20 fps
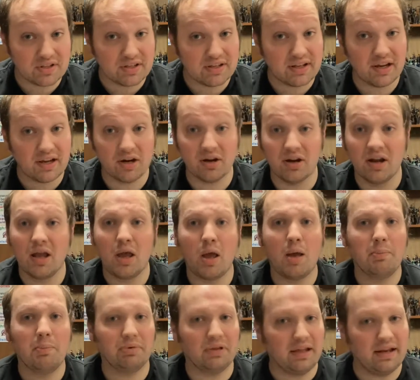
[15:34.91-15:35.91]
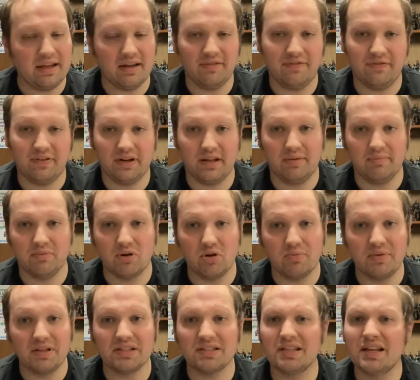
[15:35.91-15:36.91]
in here, plenty of funny
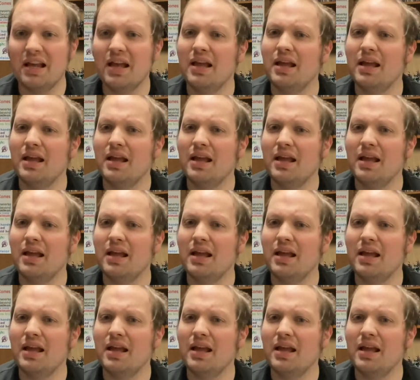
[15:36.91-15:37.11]
moments,